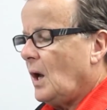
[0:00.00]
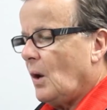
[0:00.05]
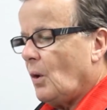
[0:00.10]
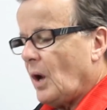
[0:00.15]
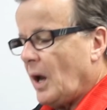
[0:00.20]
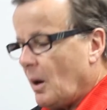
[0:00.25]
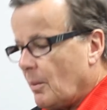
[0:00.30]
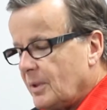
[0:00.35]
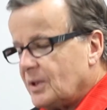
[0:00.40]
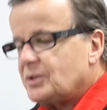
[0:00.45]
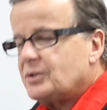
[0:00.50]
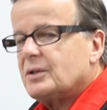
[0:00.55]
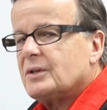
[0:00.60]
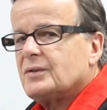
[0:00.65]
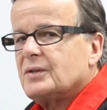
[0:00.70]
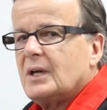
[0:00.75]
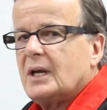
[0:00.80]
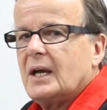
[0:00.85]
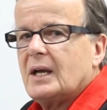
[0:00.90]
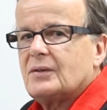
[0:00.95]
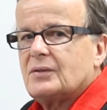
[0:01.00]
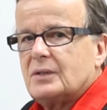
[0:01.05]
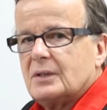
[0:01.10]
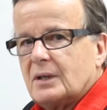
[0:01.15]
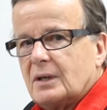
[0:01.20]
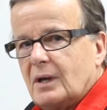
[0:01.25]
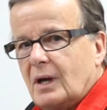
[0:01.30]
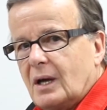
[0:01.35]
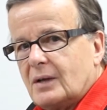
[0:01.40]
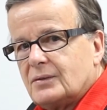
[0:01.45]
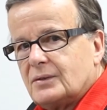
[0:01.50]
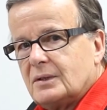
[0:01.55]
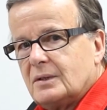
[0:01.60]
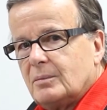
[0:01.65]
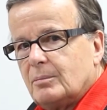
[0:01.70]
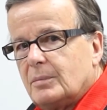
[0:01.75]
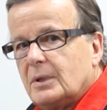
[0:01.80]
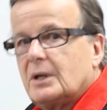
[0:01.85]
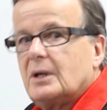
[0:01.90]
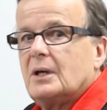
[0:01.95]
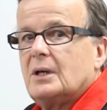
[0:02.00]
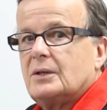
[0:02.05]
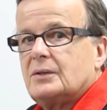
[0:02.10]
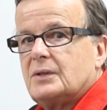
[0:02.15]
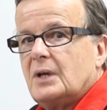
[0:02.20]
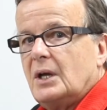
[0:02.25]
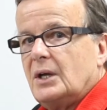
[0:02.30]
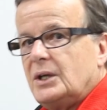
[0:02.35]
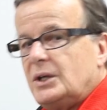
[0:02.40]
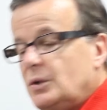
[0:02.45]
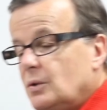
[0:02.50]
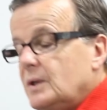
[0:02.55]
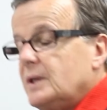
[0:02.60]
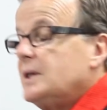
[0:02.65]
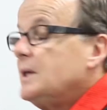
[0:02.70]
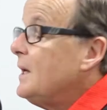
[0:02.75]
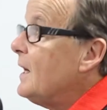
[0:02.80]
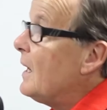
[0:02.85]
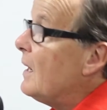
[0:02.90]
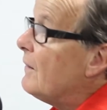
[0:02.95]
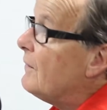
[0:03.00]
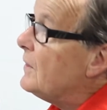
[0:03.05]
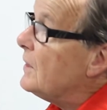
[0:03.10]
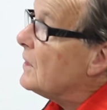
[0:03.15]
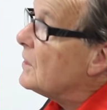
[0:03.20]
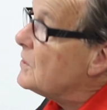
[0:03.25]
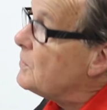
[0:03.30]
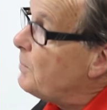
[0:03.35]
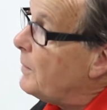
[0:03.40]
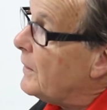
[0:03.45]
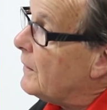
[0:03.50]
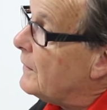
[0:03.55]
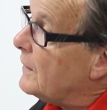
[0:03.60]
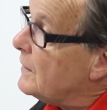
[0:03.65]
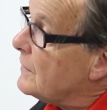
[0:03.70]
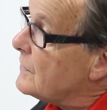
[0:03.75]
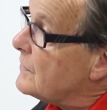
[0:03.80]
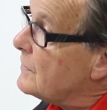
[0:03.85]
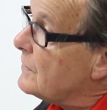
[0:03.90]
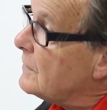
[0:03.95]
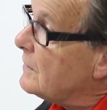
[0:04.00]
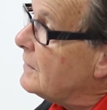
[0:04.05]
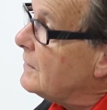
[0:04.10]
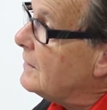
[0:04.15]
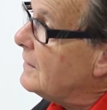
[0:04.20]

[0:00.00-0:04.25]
how much does an accident cost? Because you didn't have the experience,